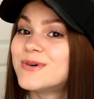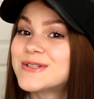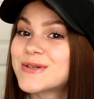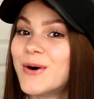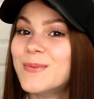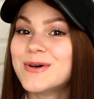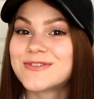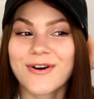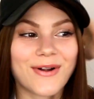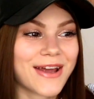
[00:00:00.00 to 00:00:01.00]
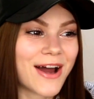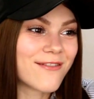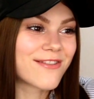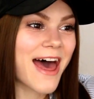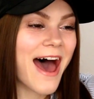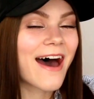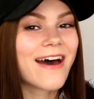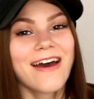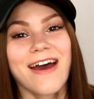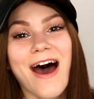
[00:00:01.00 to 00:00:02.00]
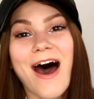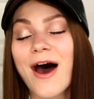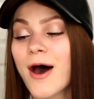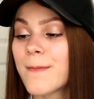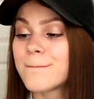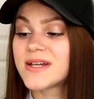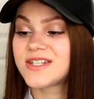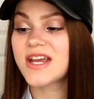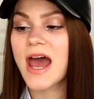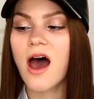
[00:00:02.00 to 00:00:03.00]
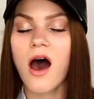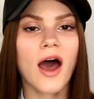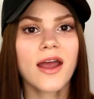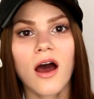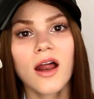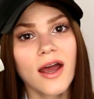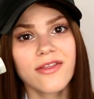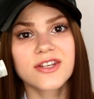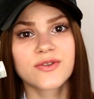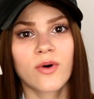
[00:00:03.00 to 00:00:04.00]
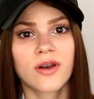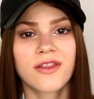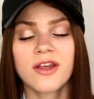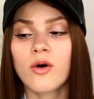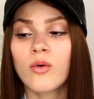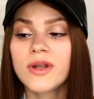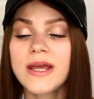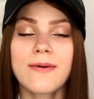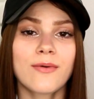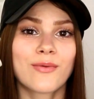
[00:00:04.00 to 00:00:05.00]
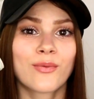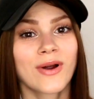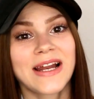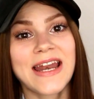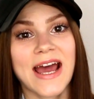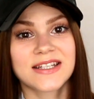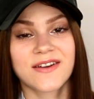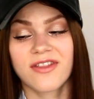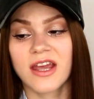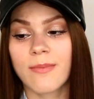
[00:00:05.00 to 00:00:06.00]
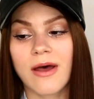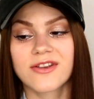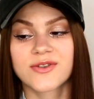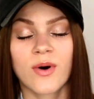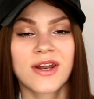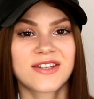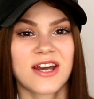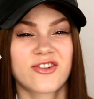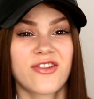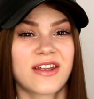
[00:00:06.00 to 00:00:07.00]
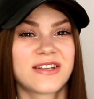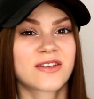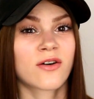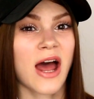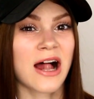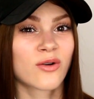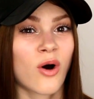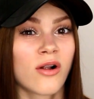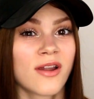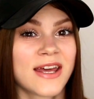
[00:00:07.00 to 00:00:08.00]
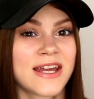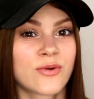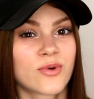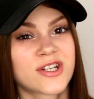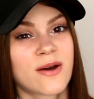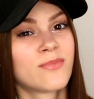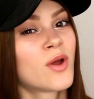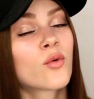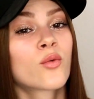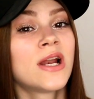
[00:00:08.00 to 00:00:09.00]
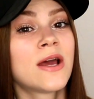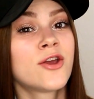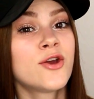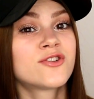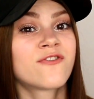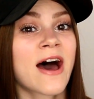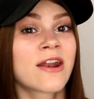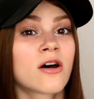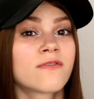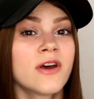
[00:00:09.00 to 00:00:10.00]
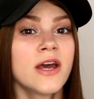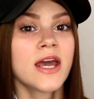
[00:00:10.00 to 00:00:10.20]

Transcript: was almost falling off there. Um, but yeah, I, I like this one. The only really negative thing about this one is actually that it's got alcohol in it, which I'm not really a huge fan of.